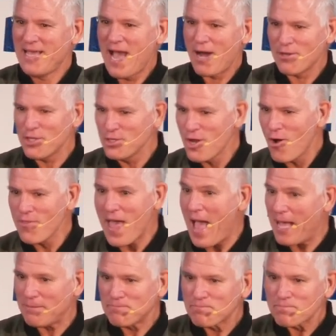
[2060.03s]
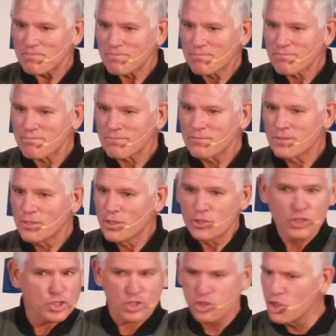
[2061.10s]
How do you know that?
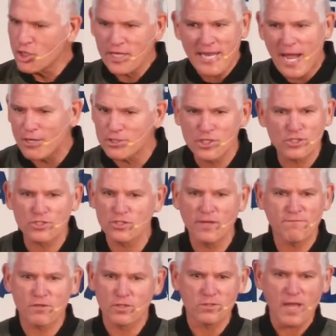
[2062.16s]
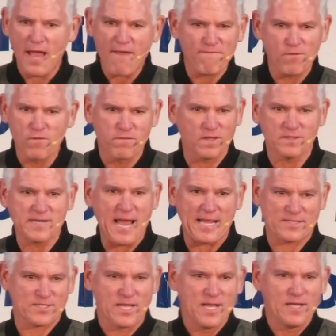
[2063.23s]
Just look at how she's lived her life over the
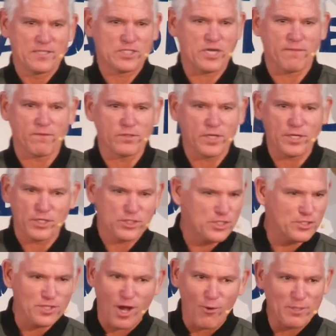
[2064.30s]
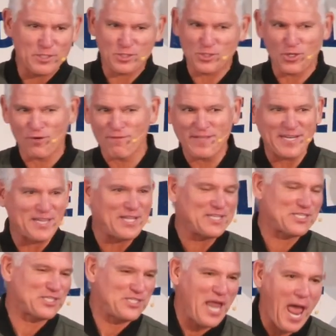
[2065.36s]
last several years. She's always serving in the
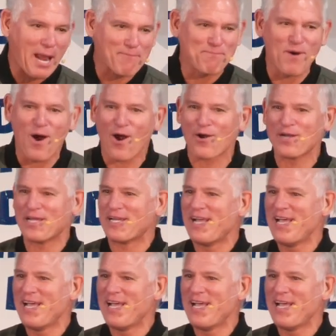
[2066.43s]
snack bar at